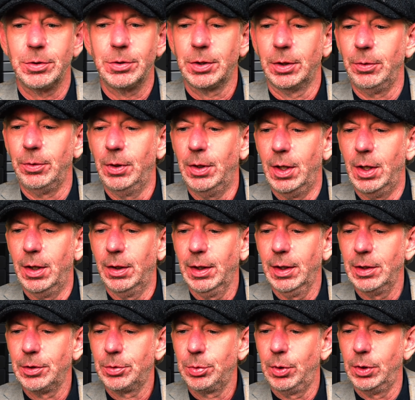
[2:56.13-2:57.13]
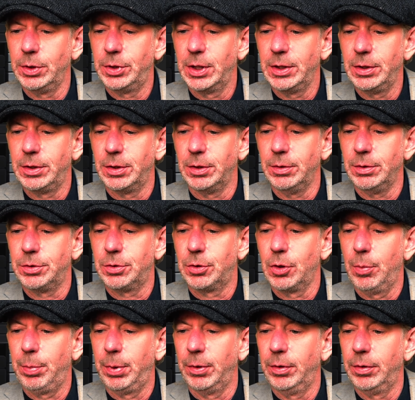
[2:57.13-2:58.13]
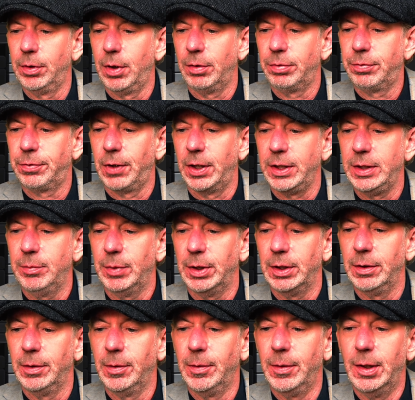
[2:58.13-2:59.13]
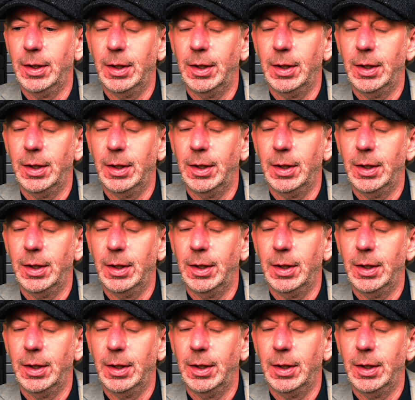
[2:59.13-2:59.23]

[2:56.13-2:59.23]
So that's what I tend to do, is drop a frame in.